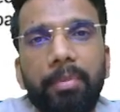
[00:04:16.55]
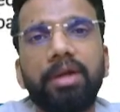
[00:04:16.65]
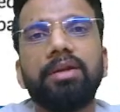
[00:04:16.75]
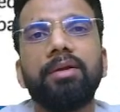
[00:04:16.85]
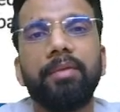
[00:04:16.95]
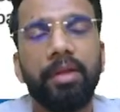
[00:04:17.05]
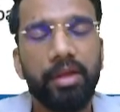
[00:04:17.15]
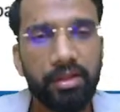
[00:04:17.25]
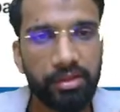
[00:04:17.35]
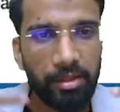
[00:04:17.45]
but
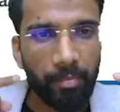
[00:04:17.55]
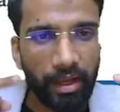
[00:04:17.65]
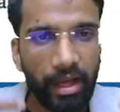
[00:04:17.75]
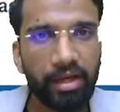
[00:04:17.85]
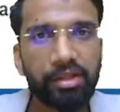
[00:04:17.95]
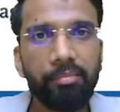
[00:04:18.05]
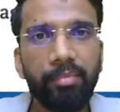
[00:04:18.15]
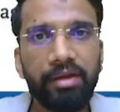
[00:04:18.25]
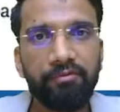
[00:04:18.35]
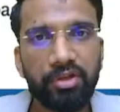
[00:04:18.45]
the
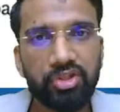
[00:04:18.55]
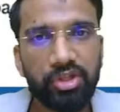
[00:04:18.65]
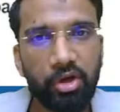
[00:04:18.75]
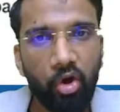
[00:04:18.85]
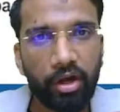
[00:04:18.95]
mechanism by which the